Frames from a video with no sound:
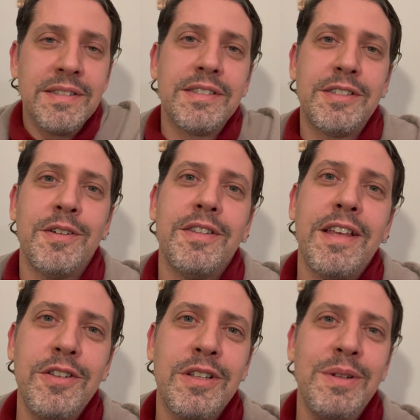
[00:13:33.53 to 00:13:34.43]
So thank
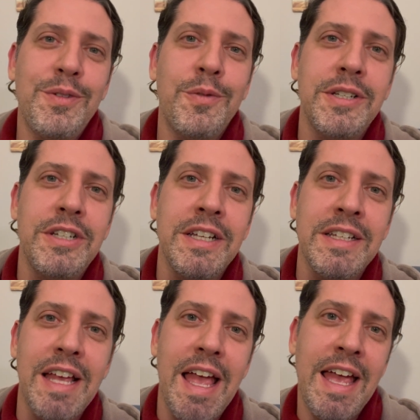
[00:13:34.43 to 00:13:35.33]
you so much for watching,
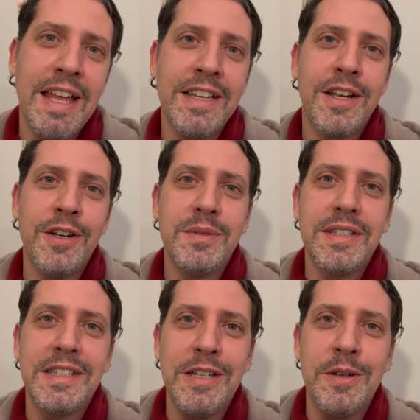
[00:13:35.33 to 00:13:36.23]
and I hope to
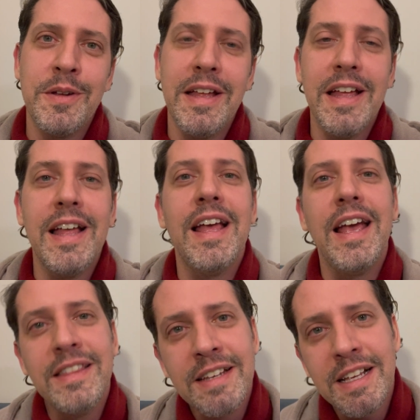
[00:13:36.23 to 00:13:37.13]
see you
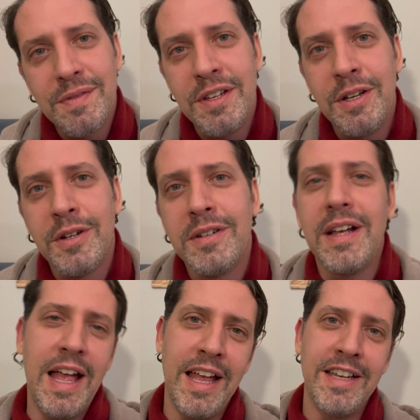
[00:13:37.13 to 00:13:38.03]
in the next video
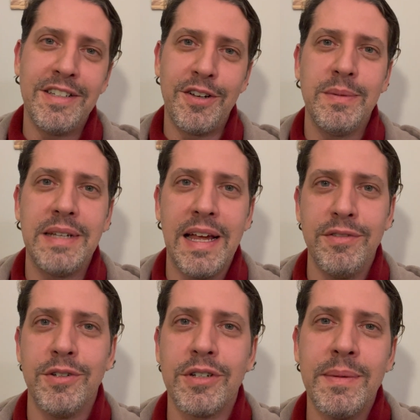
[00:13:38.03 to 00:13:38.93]
and hope to have
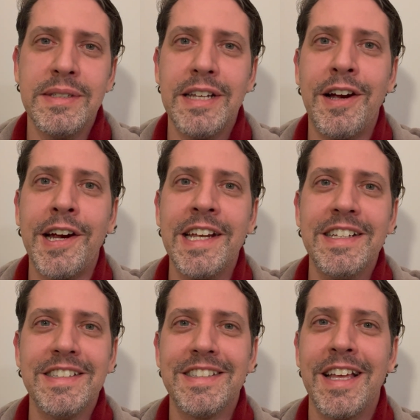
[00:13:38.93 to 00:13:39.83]
your commentary.
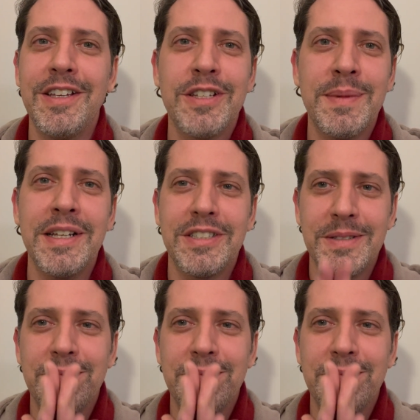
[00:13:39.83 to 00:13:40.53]
Thank you so much.